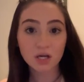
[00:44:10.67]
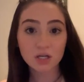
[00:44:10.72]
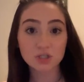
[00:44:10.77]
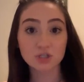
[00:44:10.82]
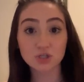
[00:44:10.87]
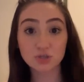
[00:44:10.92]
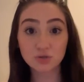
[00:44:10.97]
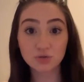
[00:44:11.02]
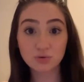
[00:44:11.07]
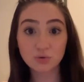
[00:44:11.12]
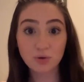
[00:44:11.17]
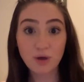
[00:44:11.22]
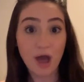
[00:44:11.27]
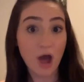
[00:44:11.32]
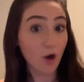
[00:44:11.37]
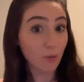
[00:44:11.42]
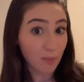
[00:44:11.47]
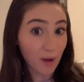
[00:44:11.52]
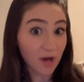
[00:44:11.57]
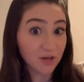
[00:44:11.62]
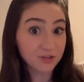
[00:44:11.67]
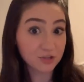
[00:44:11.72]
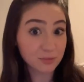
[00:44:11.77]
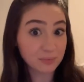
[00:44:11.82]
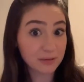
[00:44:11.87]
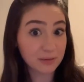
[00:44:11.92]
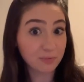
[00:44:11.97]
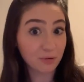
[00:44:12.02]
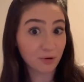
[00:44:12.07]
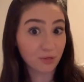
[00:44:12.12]
to help other
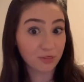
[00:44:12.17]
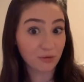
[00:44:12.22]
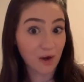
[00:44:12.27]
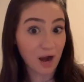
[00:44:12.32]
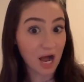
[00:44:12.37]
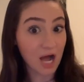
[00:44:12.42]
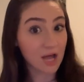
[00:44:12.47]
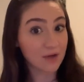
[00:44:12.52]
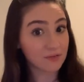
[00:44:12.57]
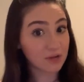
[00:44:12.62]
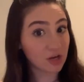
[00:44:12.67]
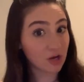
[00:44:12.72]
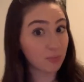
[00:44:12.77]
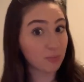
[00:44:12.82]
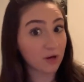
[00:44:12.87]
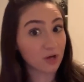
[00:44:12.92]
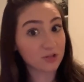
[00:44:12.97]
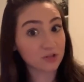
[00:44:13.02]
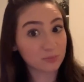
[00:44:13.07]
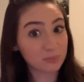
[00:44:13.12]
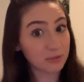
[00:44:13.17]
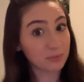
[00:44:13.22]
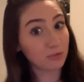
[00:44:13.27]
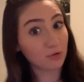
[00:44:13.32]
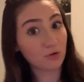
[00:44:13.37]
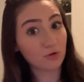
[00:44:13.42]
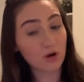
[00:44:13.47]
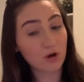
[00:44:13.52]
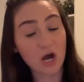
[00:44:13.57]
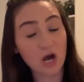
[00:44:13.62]
people thrive and help other
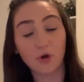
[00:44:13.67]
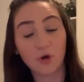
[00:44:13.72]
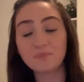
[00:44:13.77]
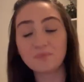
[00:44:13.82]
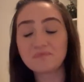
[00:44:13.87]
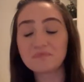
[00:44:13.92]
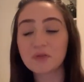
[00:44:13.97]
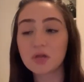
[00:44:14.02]
people grow.